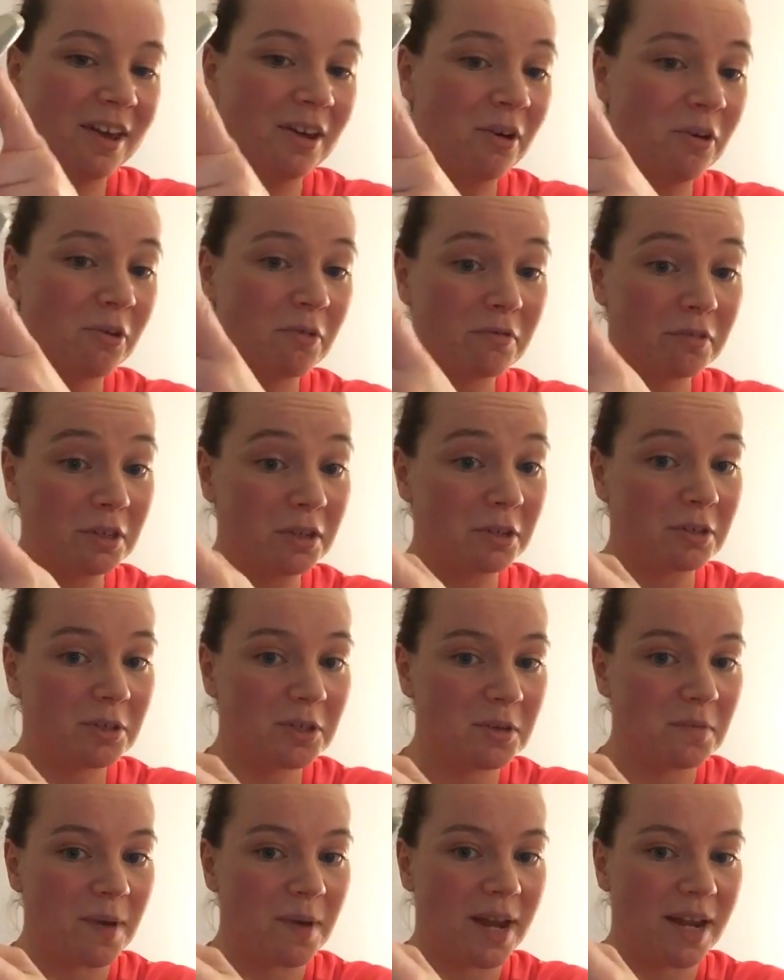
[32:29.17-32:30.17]
hopefully not
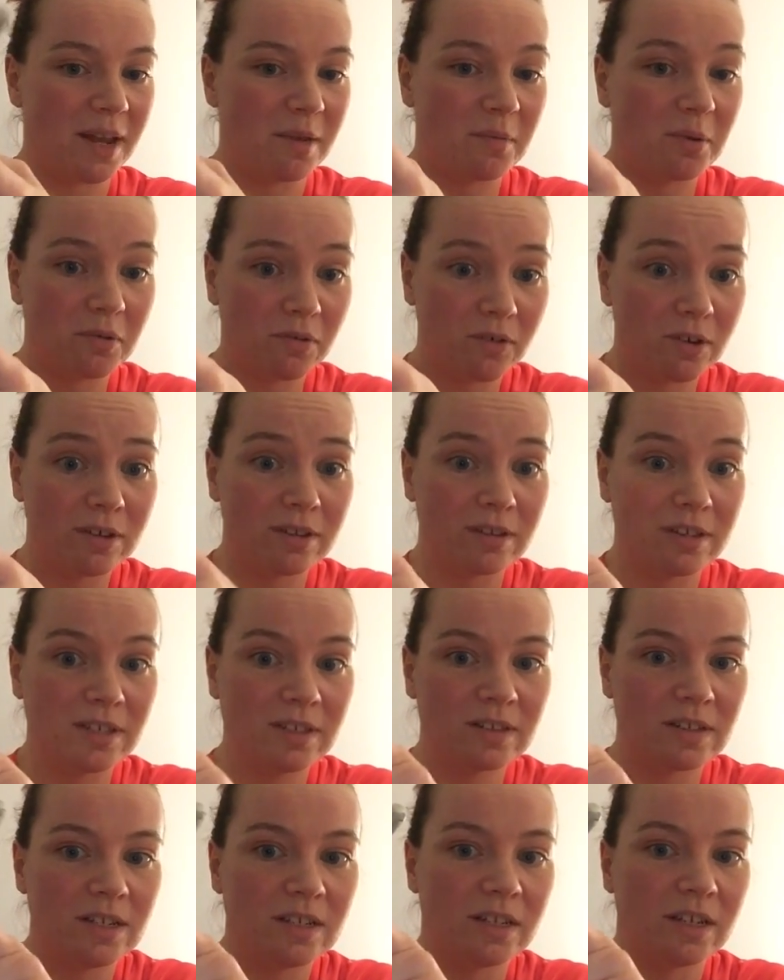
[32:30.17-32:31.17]
too many, but we've got at least
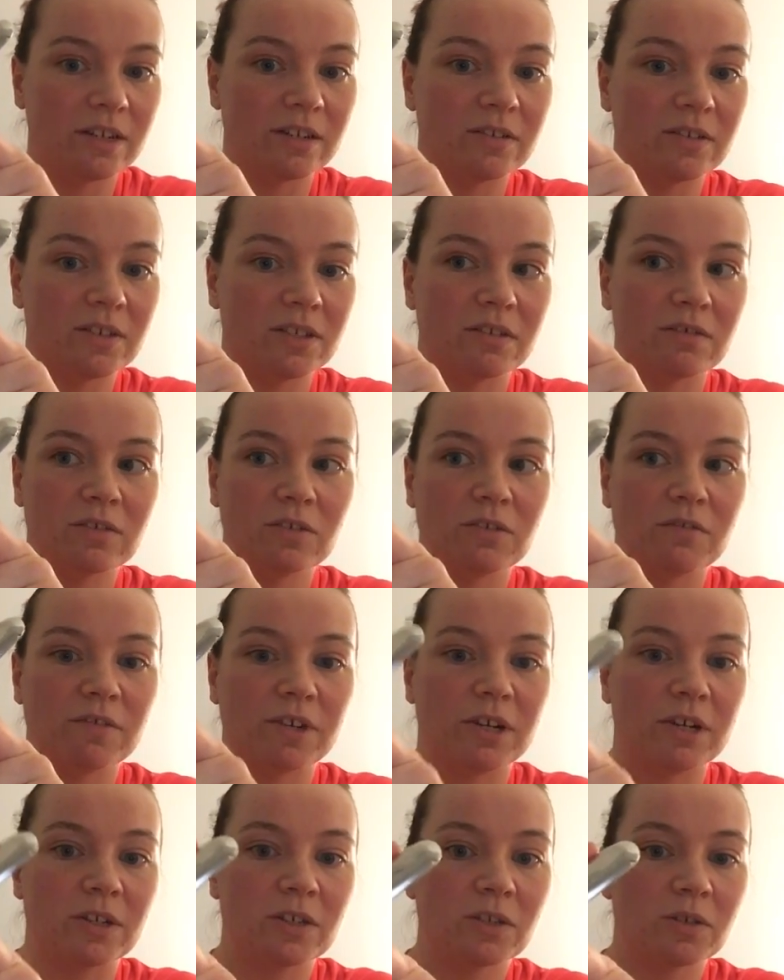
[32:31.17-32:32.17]
3 to get ourselves through
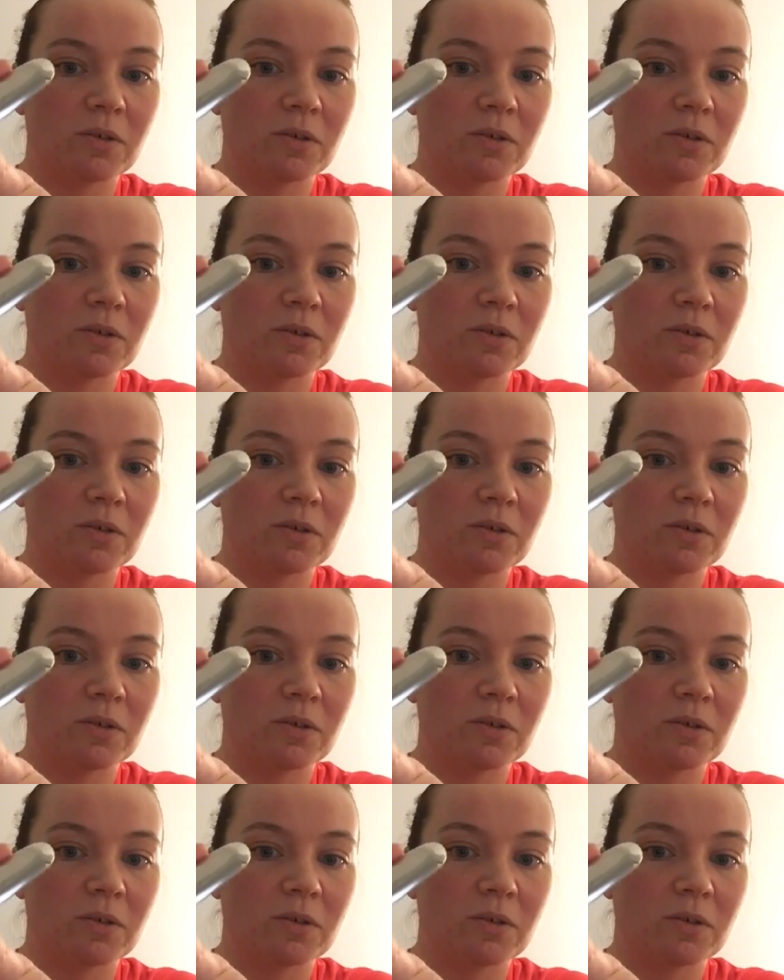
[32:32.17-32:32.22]
first.